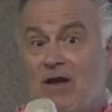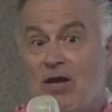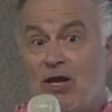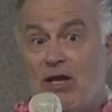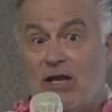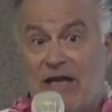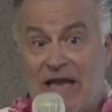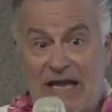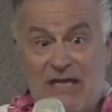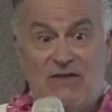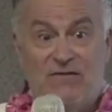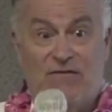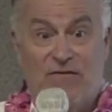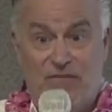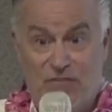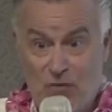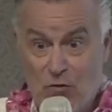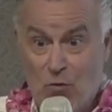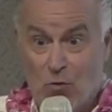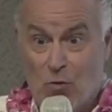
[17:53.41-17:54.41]
less
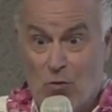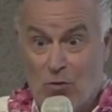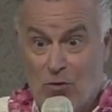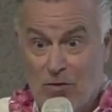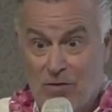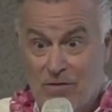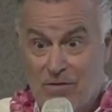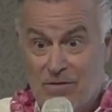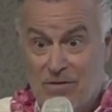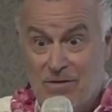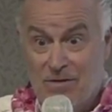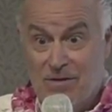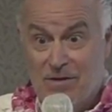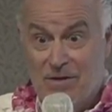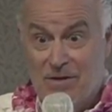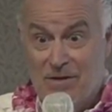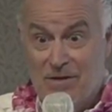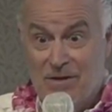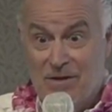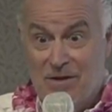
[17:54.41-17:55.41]
fuel,
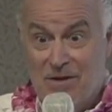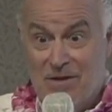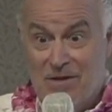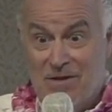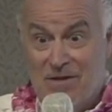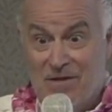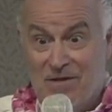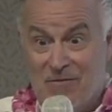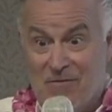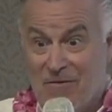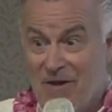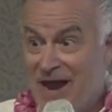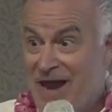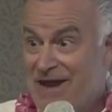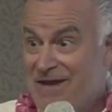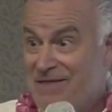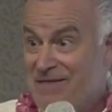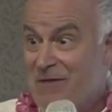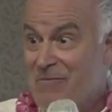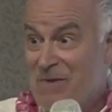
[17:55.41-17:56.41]

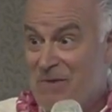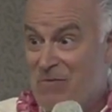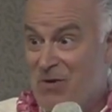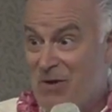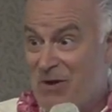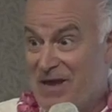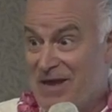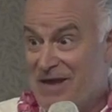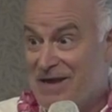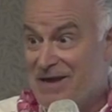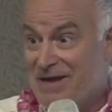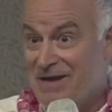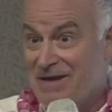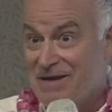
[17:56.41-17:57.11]
right, than we put in.